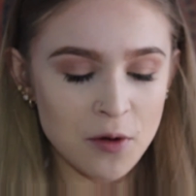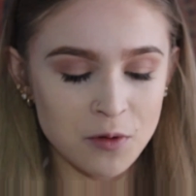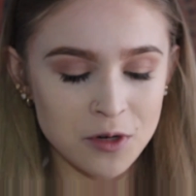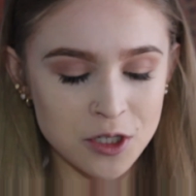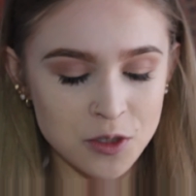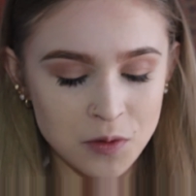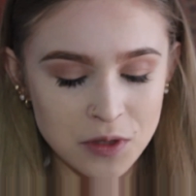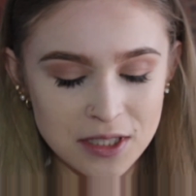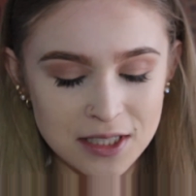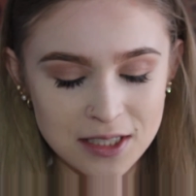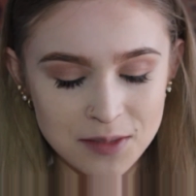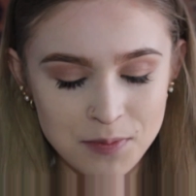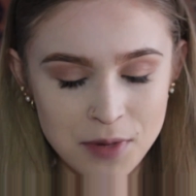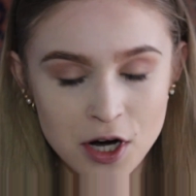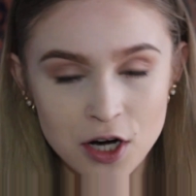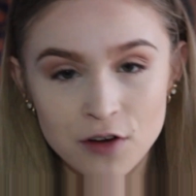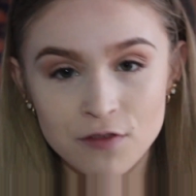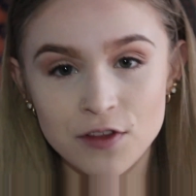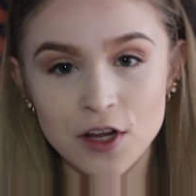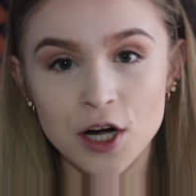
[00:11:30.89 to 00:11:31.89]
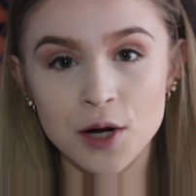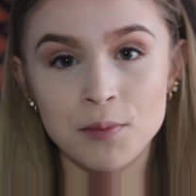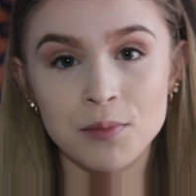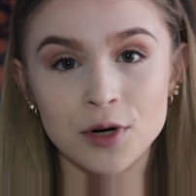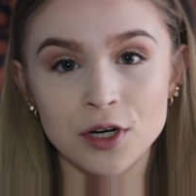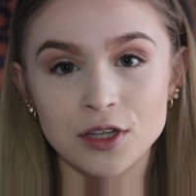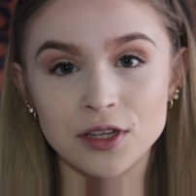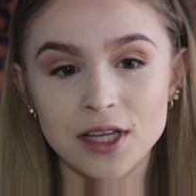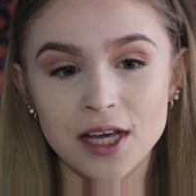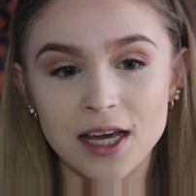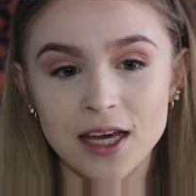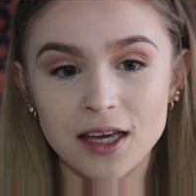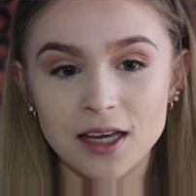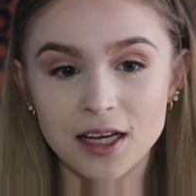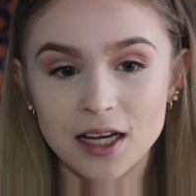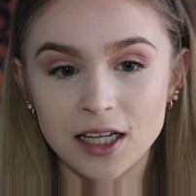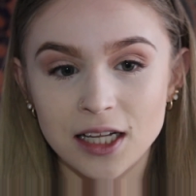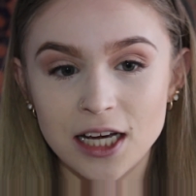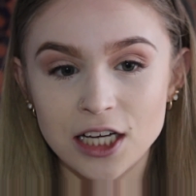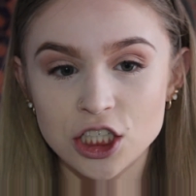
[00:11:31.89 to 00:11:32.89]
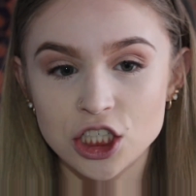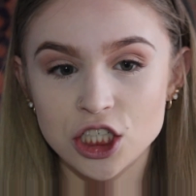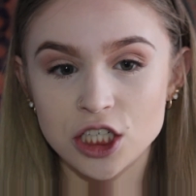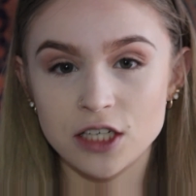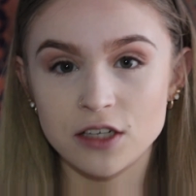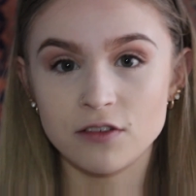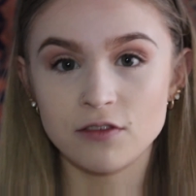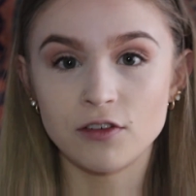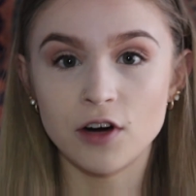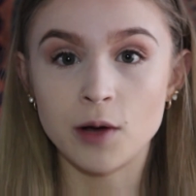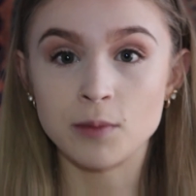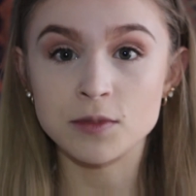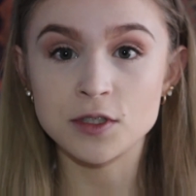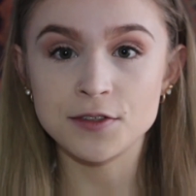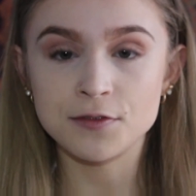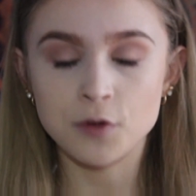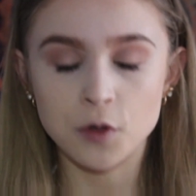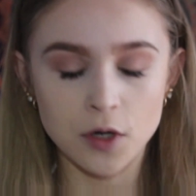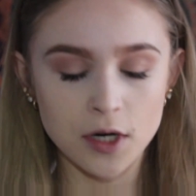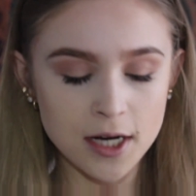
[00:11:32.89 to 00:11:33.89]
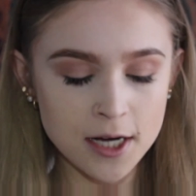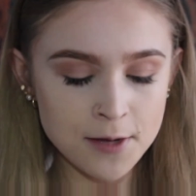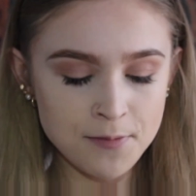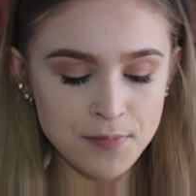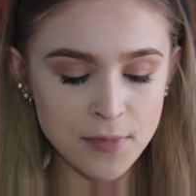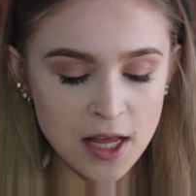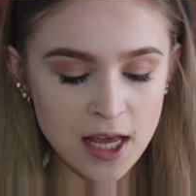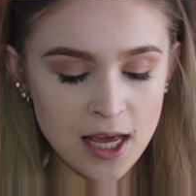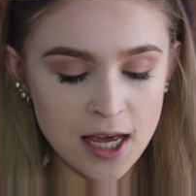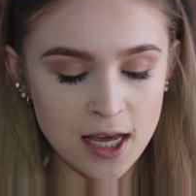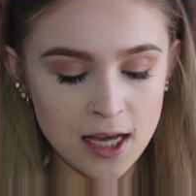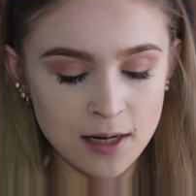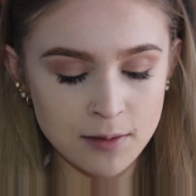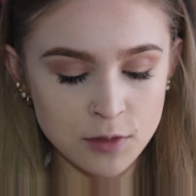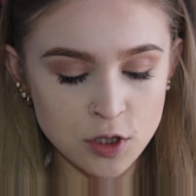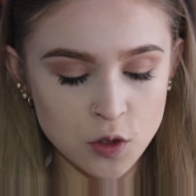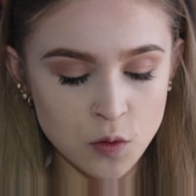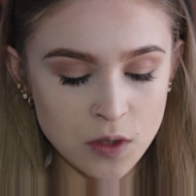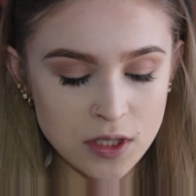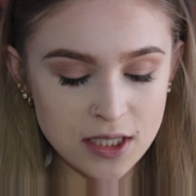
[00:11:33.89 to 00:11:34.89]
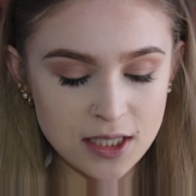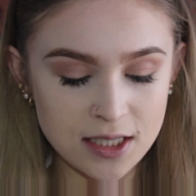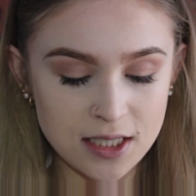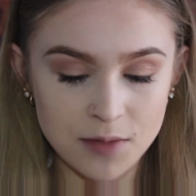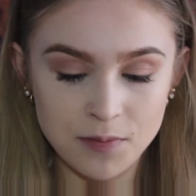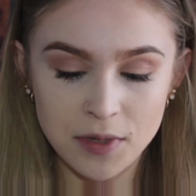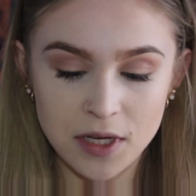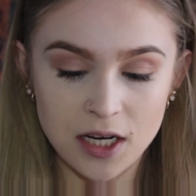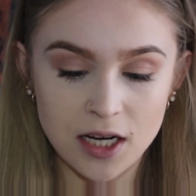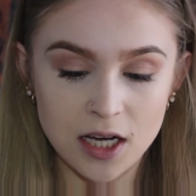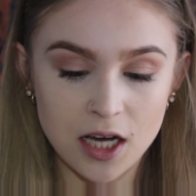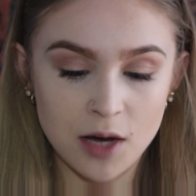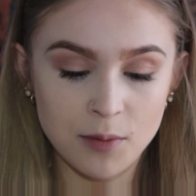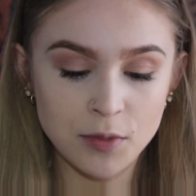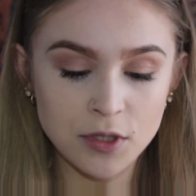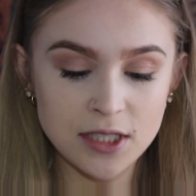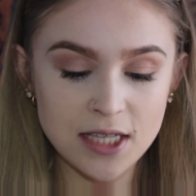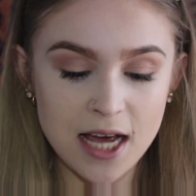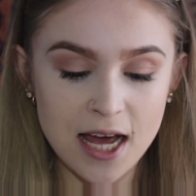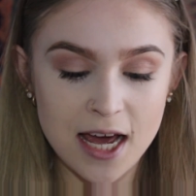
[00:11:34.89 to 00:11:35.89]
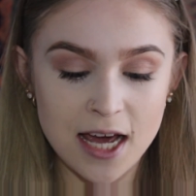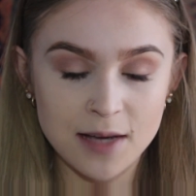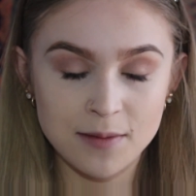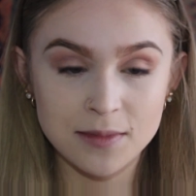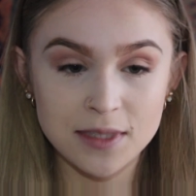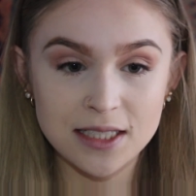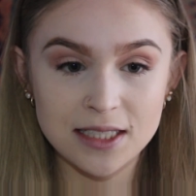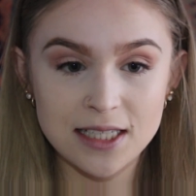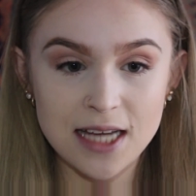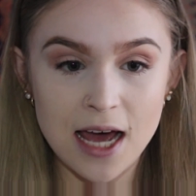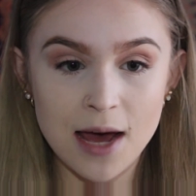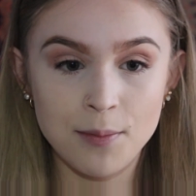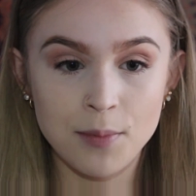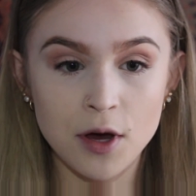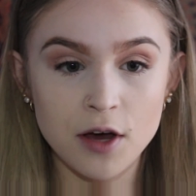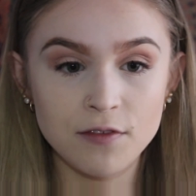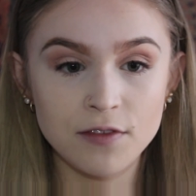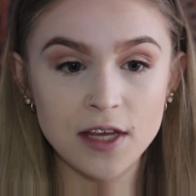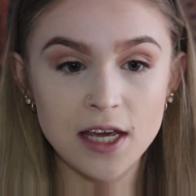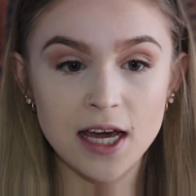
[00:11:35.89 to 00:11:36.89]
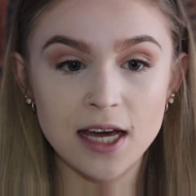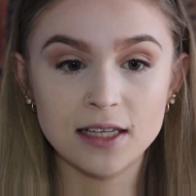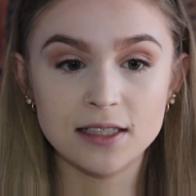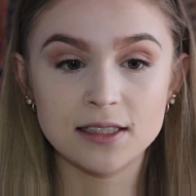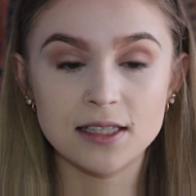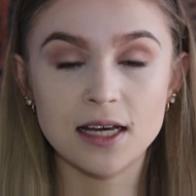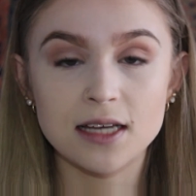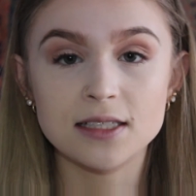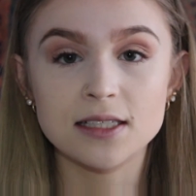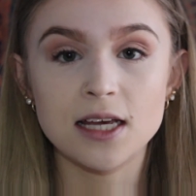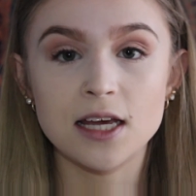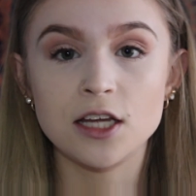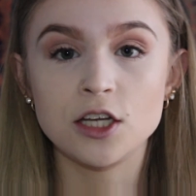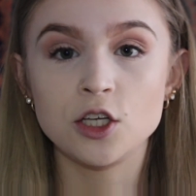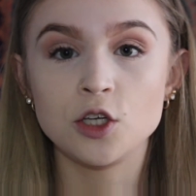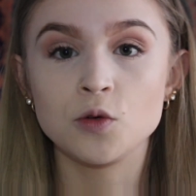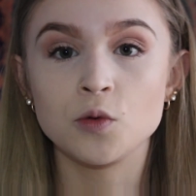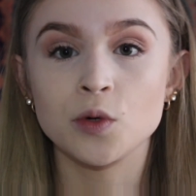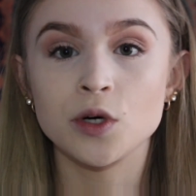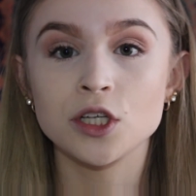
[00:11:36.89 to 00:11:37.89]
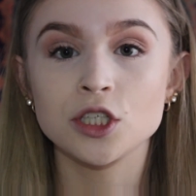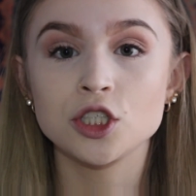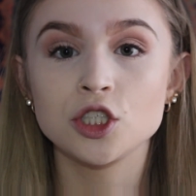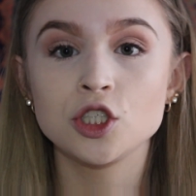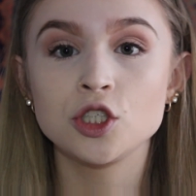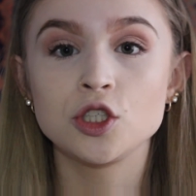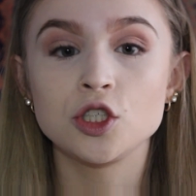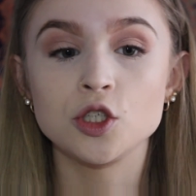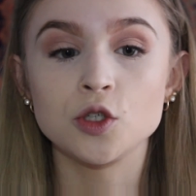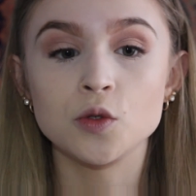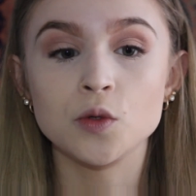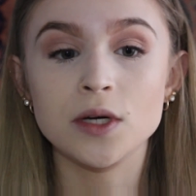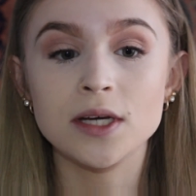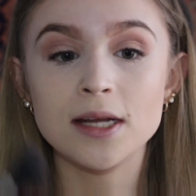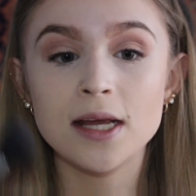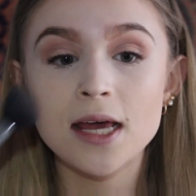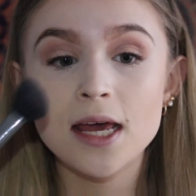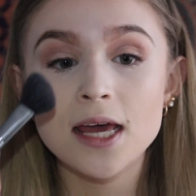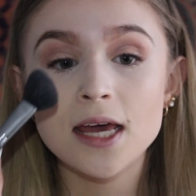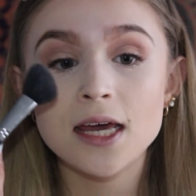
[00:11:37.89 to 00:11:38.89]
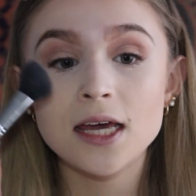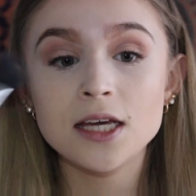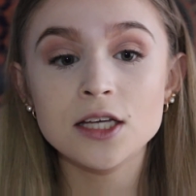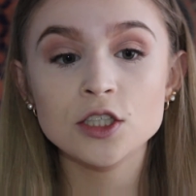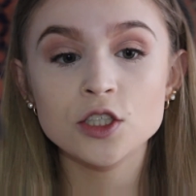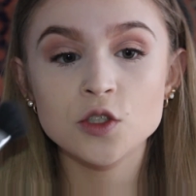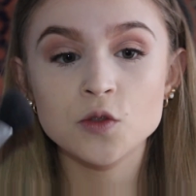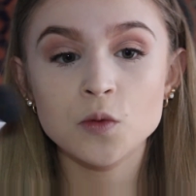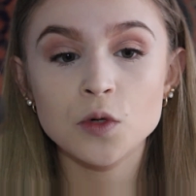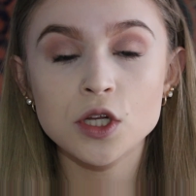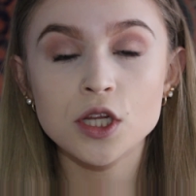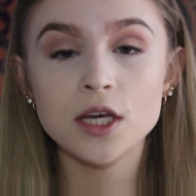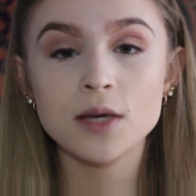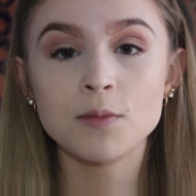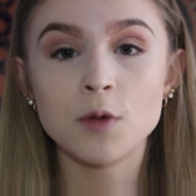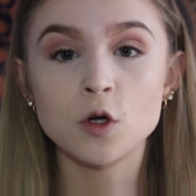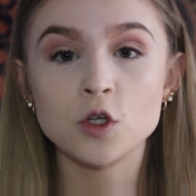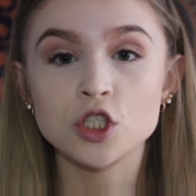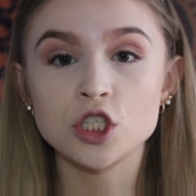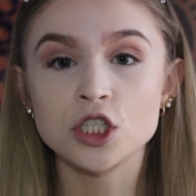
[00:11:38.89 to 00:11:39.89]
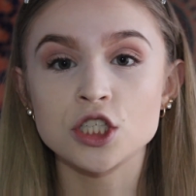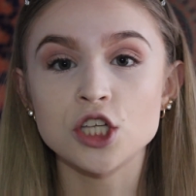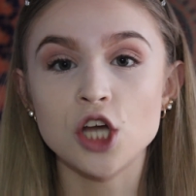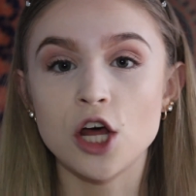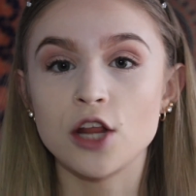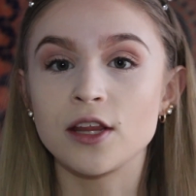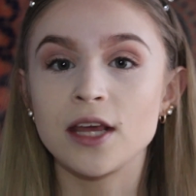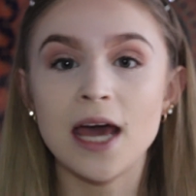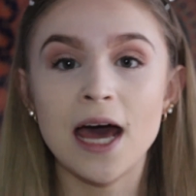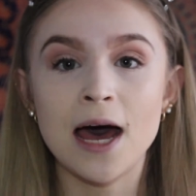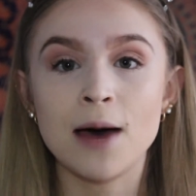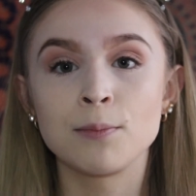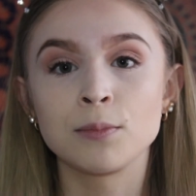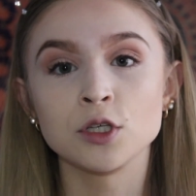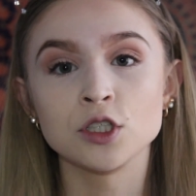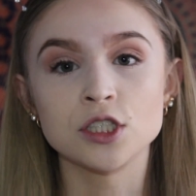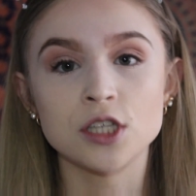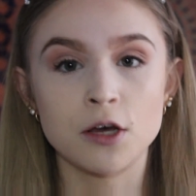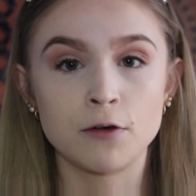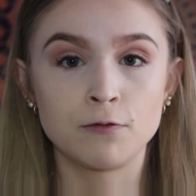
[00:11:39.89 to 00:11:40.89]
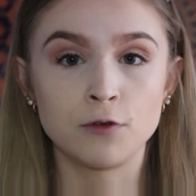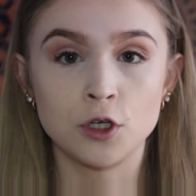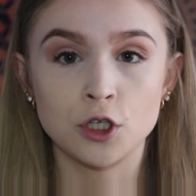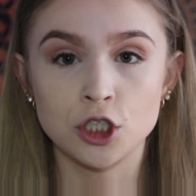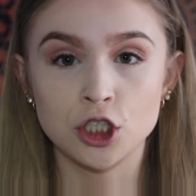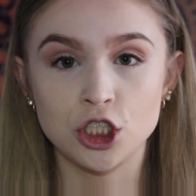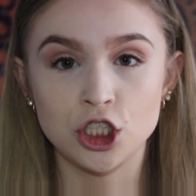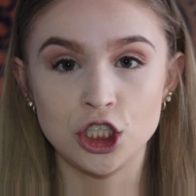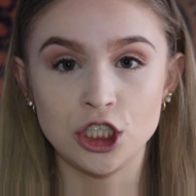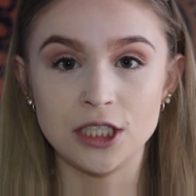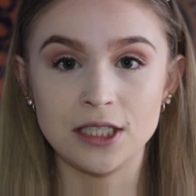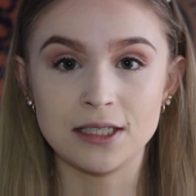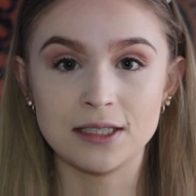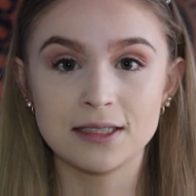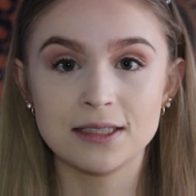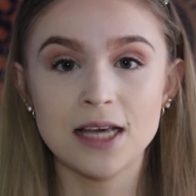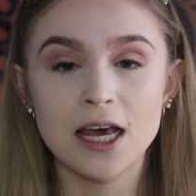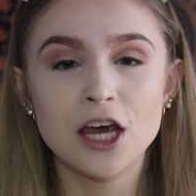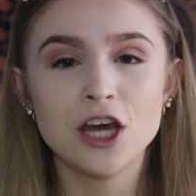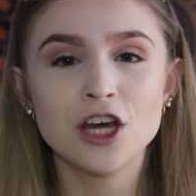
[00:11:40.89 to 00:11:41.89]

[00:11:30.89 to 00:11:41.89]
which was part of their birthday collection from Sephora. And I'm just going to dip in a couple times, tap off the excess, and you want to do it in swirling motions on the apples of your cheeks.